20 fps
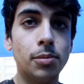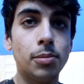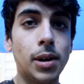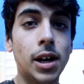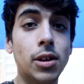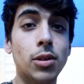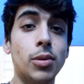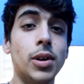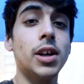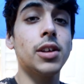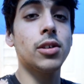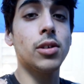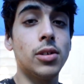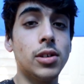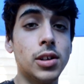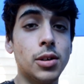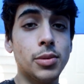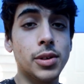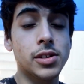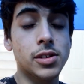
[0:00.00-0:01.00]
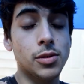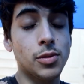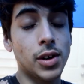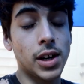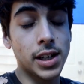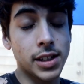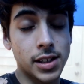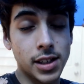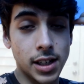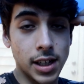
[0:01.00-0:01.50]
By the way, the only reason
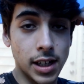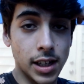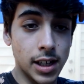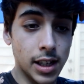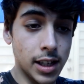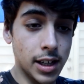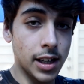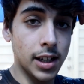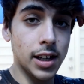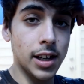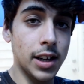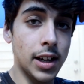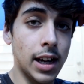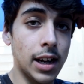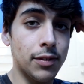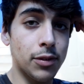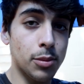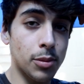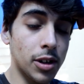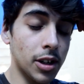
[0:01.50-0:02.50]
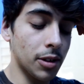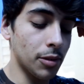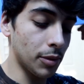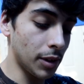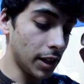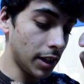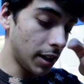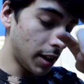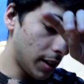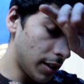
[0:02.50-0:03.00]
why I didn't get an aftermarket
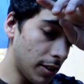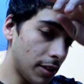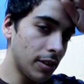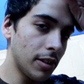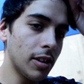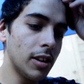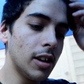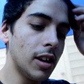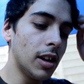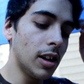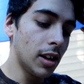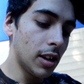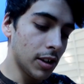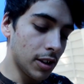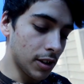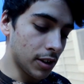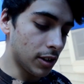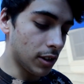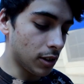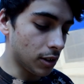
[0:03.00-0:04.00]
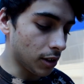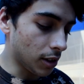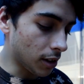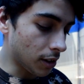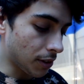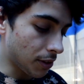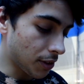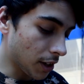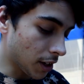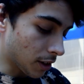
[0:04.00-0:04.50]
radiator, you know,
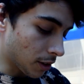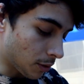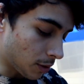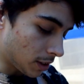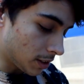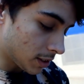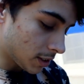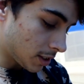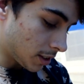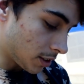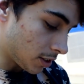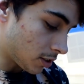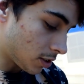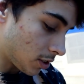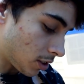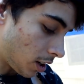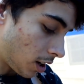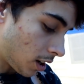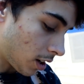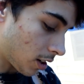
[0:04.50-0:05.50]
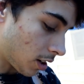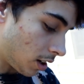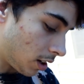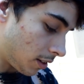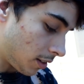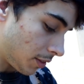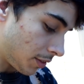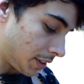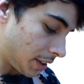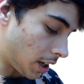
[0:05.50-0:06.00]
the thicker ones than the stock,
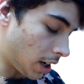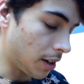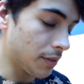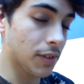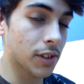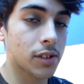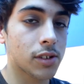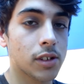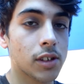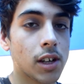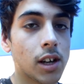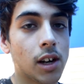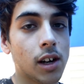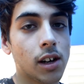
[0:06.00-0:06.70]
obviously uh,